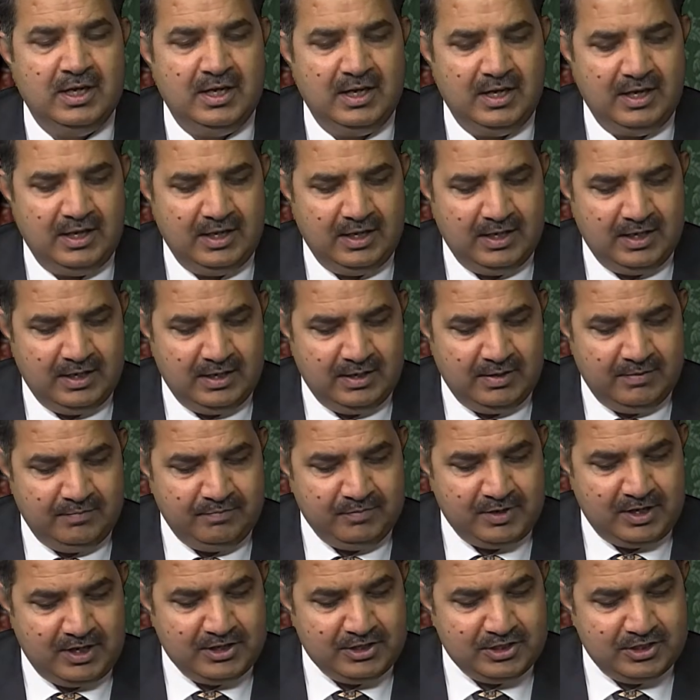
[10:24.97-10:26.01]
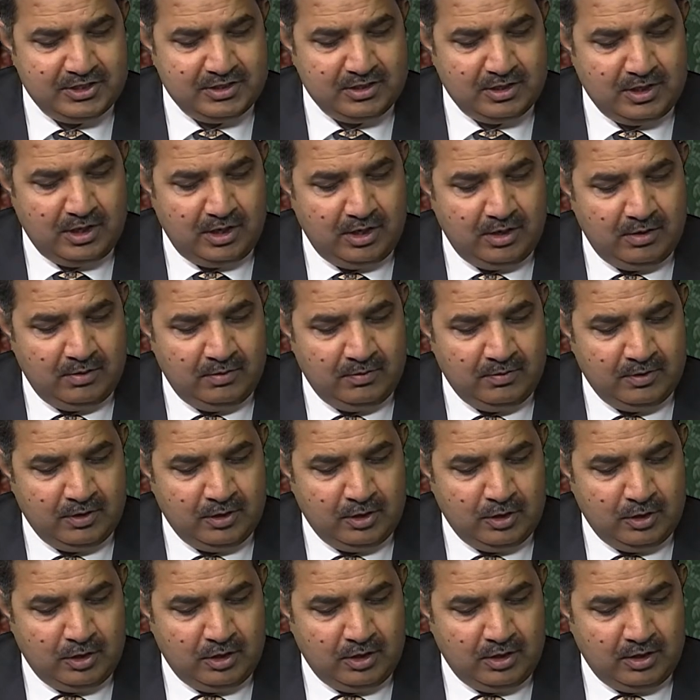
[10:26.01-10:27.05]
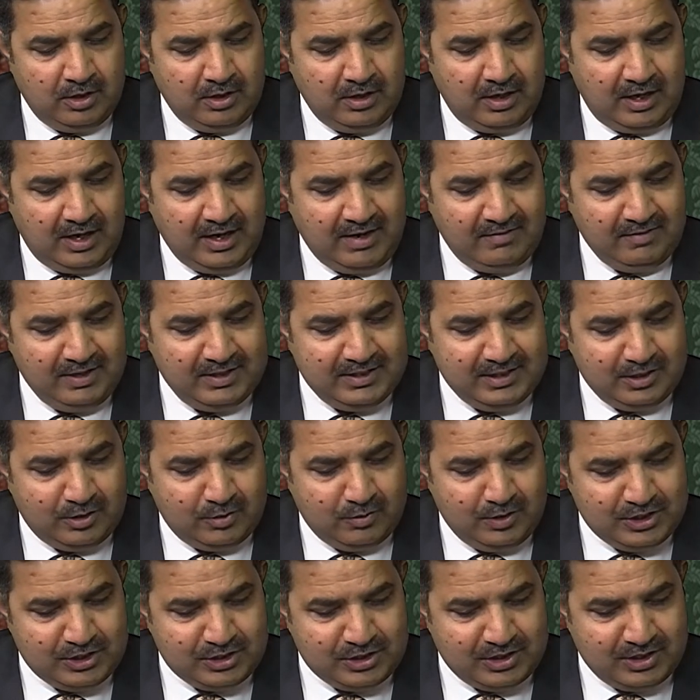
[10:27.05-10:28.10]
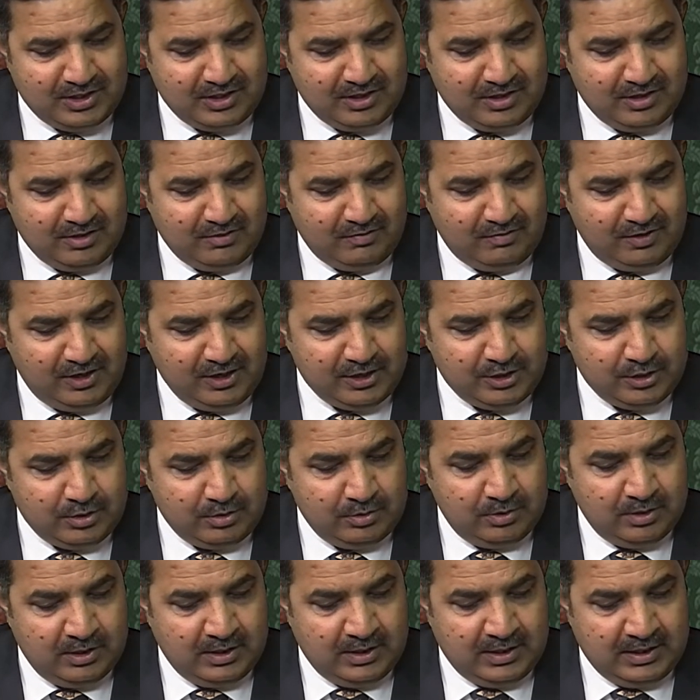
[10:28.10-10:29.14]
Arshad, now I have another question for you.